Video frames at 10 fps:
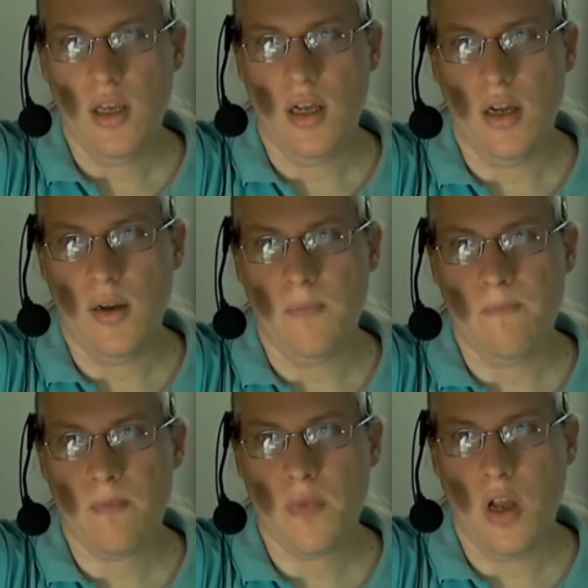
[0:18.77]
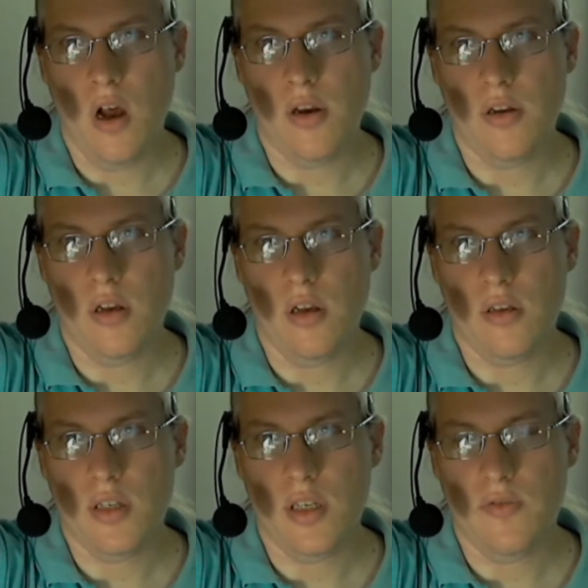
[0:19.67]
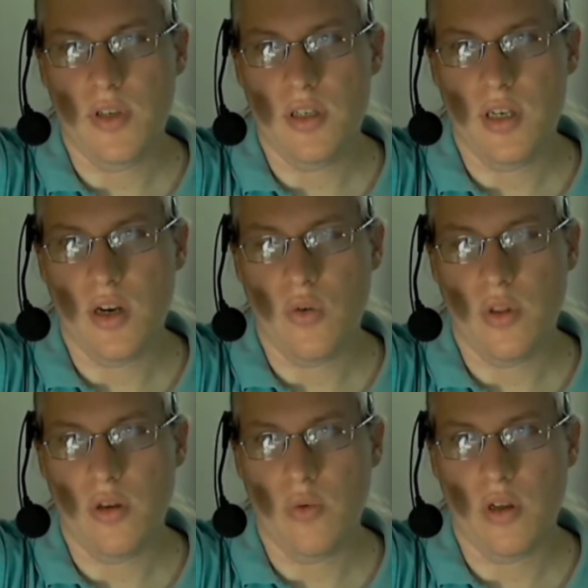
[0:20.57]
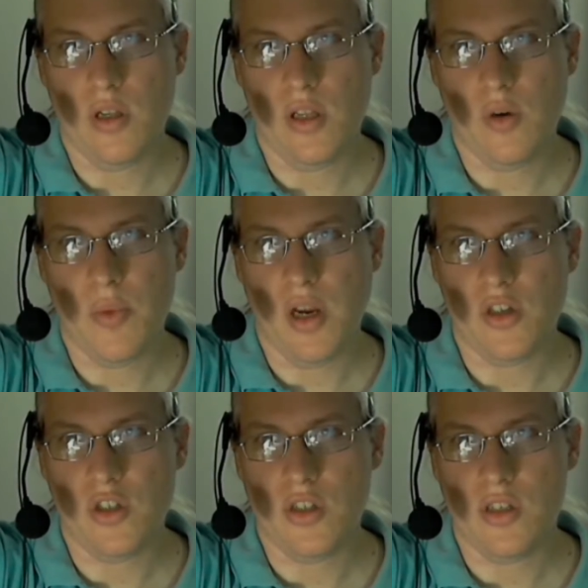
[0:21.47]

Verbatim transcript: on TVs here with a clear picture.